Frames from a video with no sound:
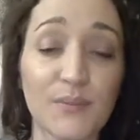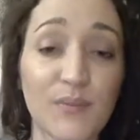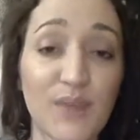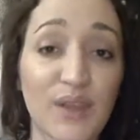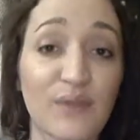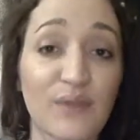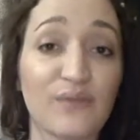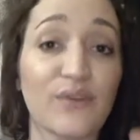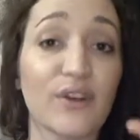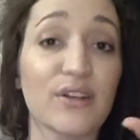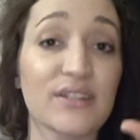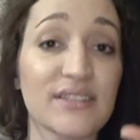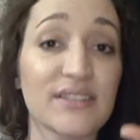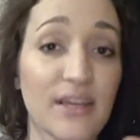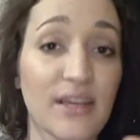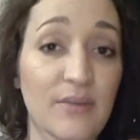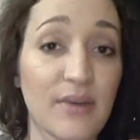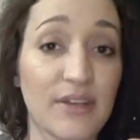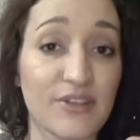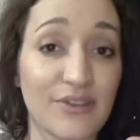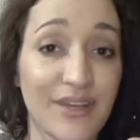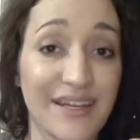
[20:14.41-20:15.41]
first time
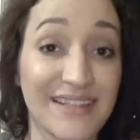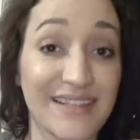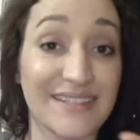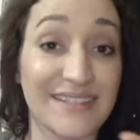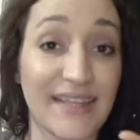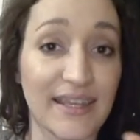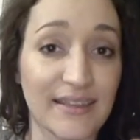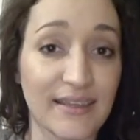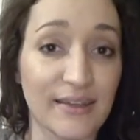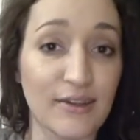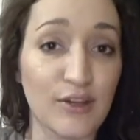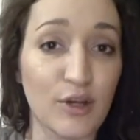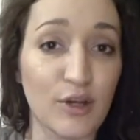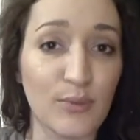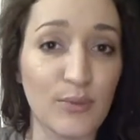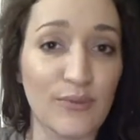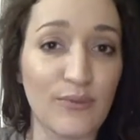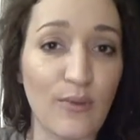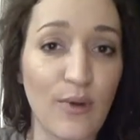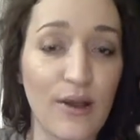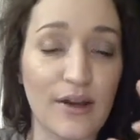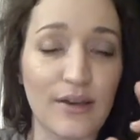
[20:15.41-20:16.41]
I tried to take that gulp
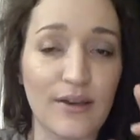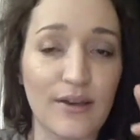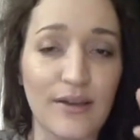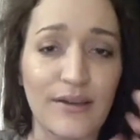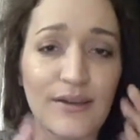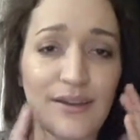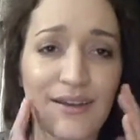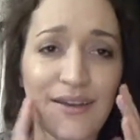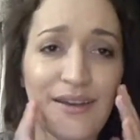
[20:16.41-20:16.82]
of water,